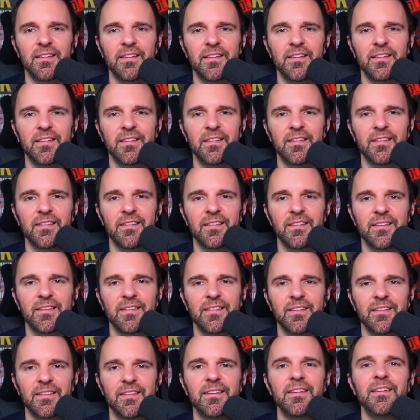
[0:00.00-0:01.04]

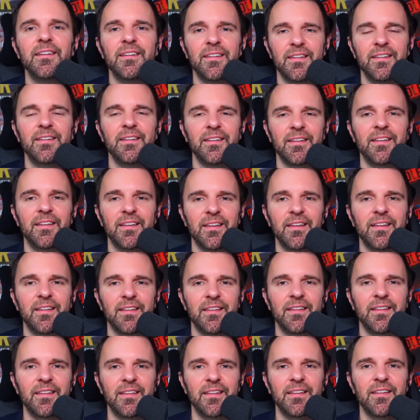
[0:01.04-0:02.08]

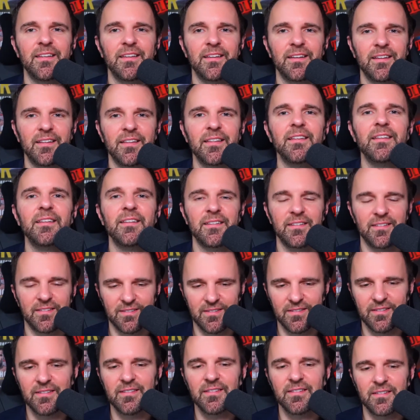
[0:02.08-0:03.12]

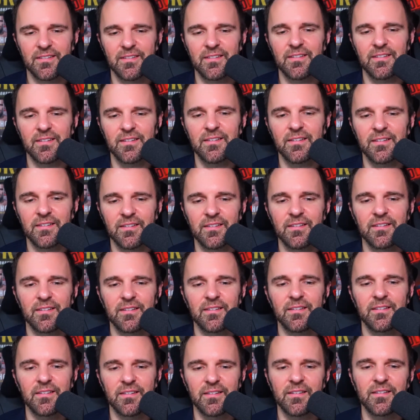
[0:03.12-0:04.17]

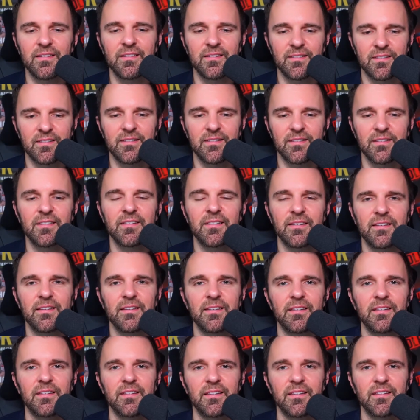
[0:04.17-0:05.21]

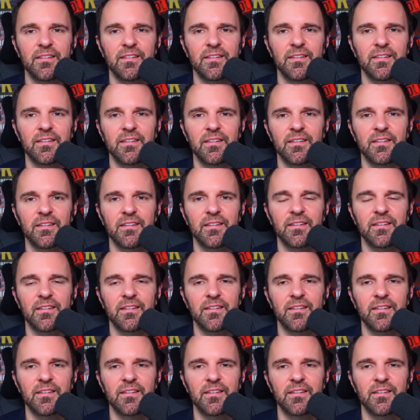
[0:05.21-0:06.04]
[no speech]